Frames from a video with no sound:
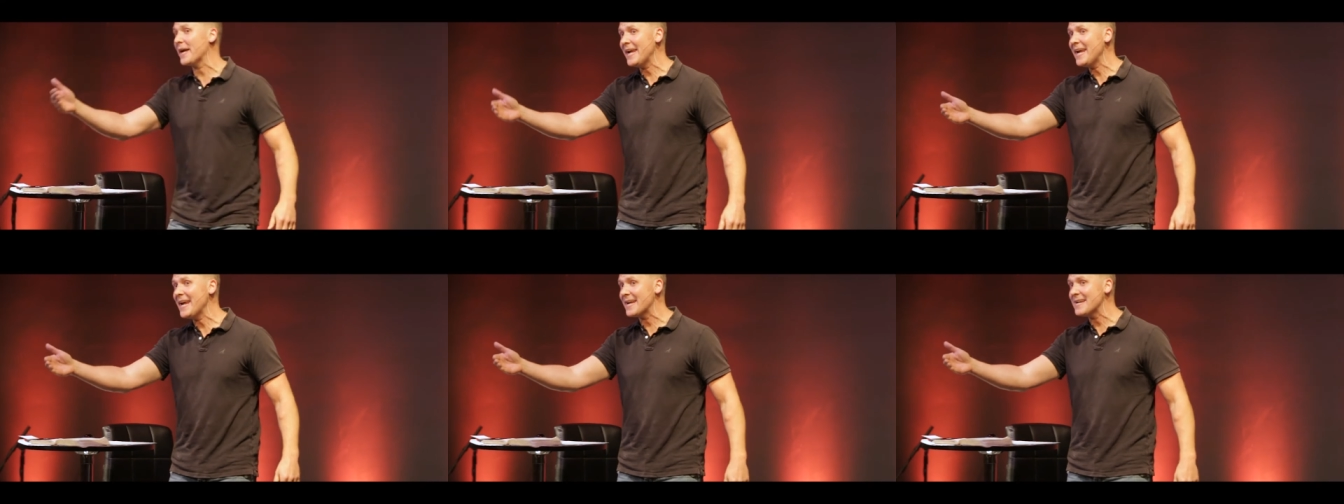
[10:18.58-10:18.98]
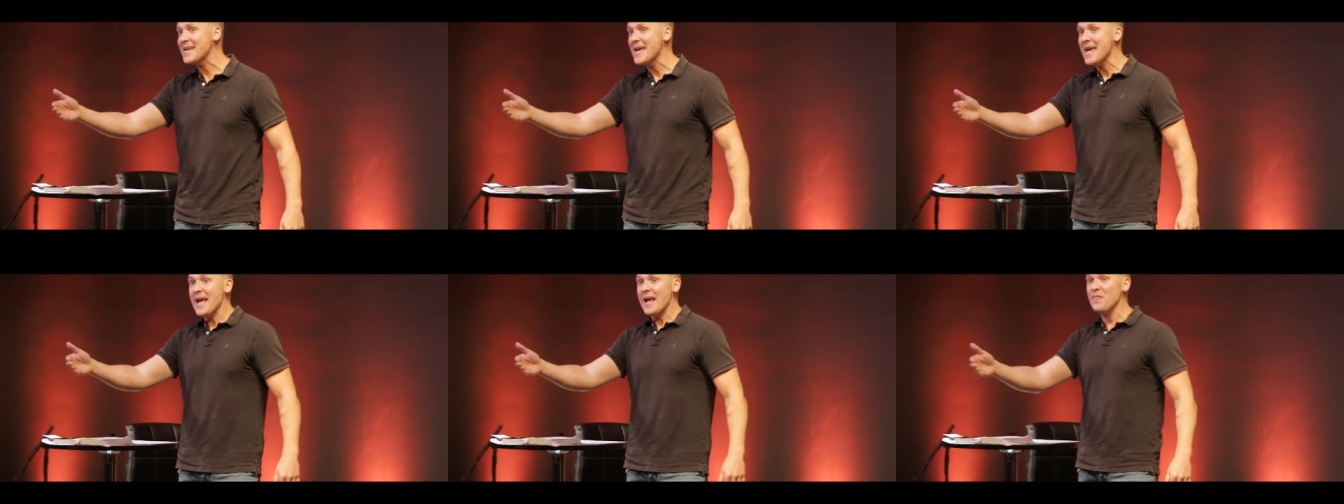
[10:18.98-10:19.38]
hand
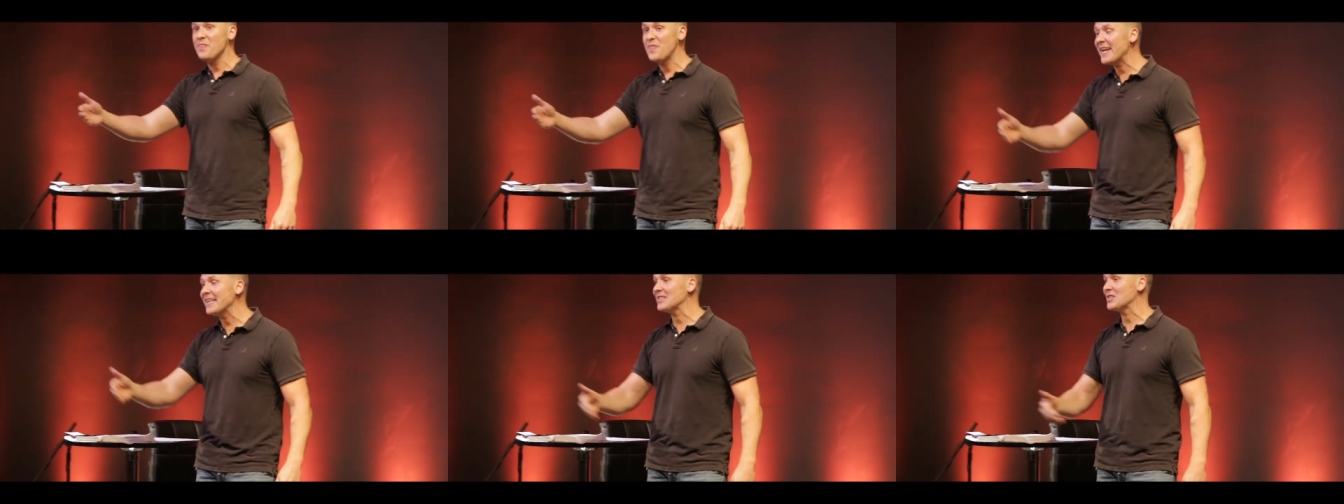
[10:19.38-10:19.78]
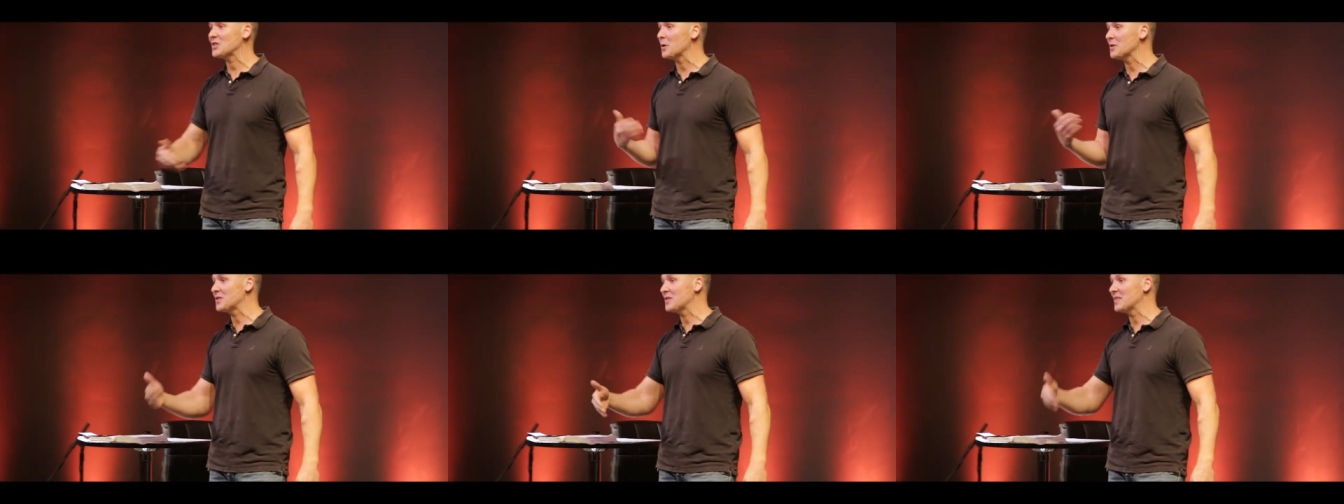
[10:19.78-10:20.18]
and then it
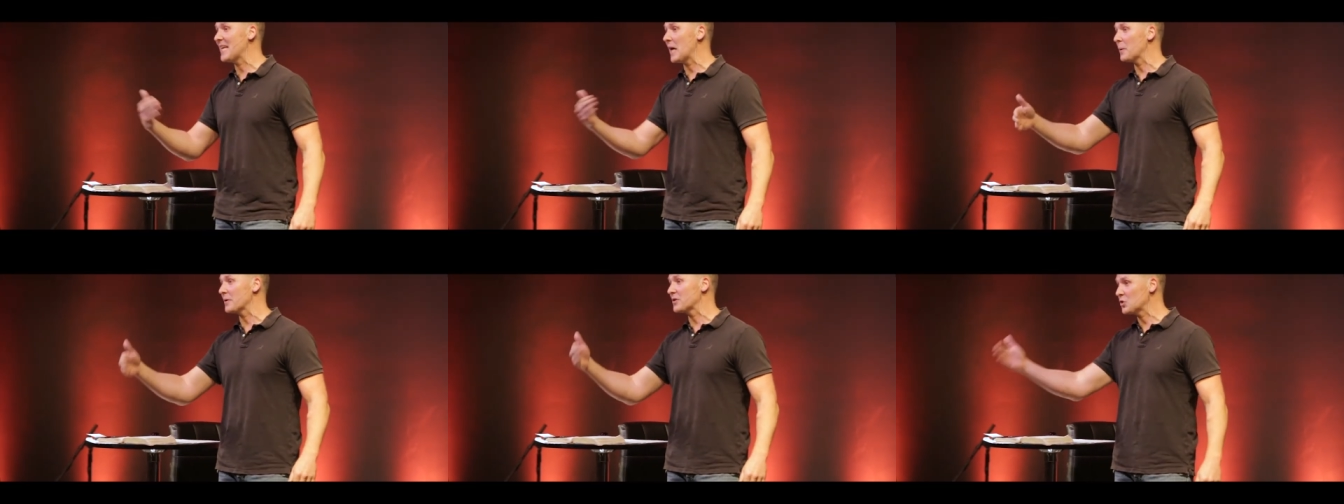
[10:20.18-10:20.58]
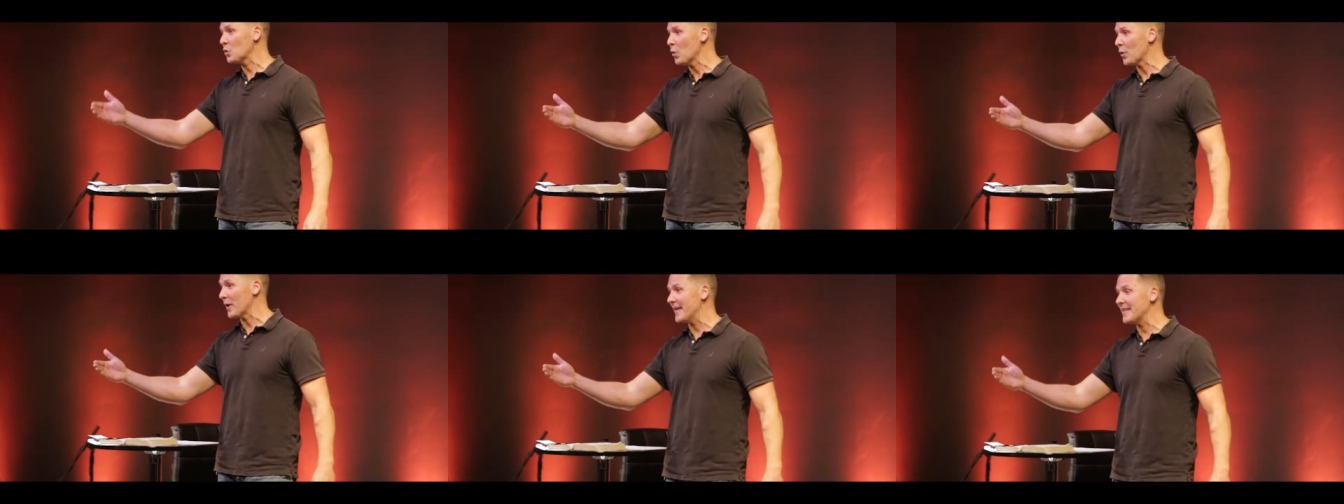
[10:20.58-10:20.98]
starts to tell a
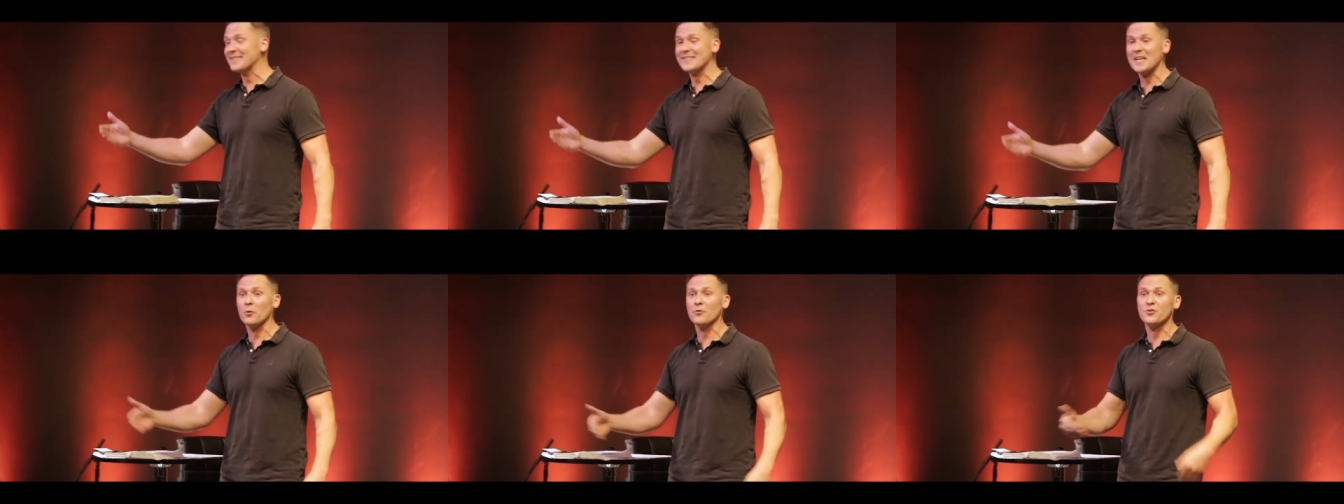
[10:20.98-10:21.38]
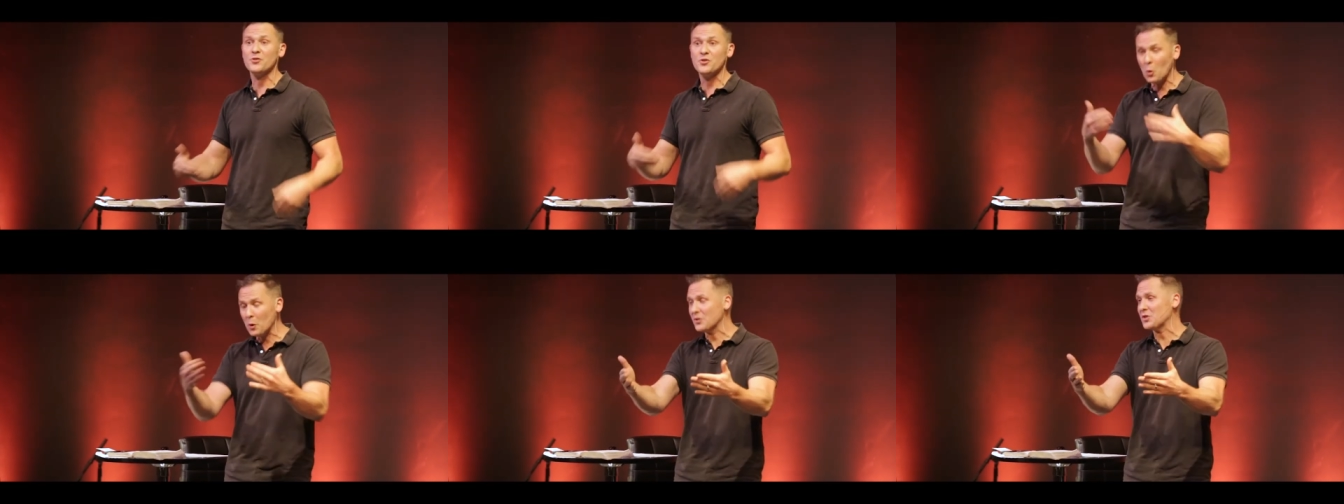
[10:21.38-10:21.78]
story. It tells
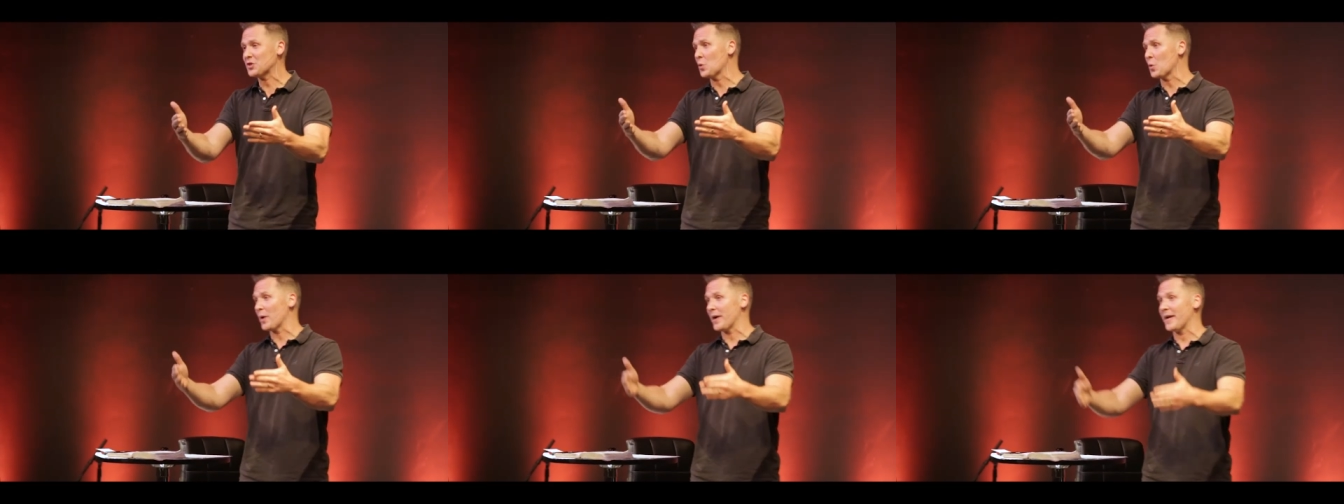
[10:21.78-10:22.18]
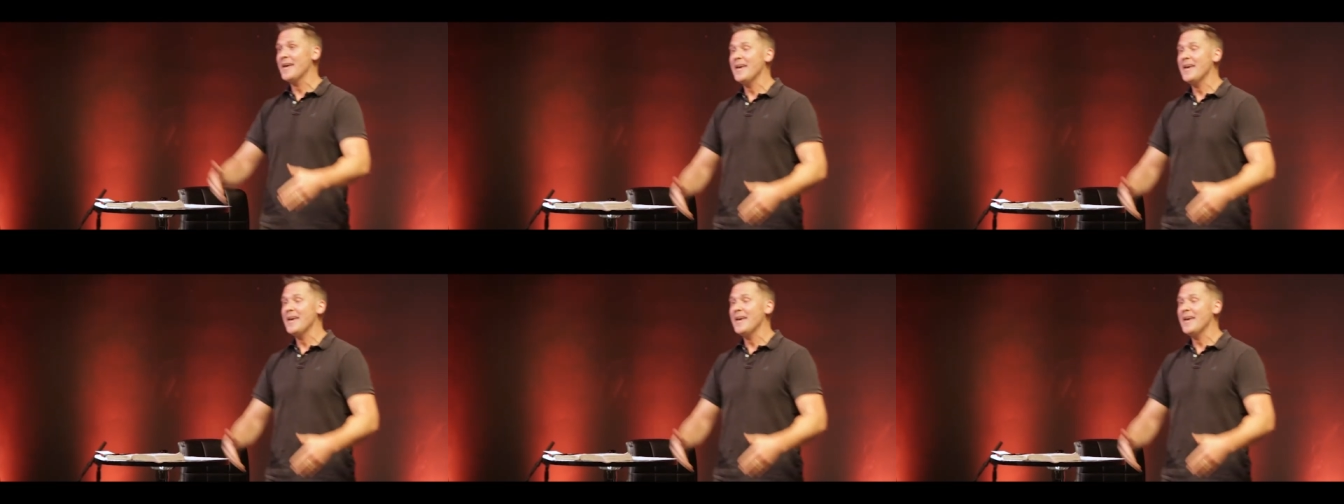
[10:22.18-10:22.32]
your story.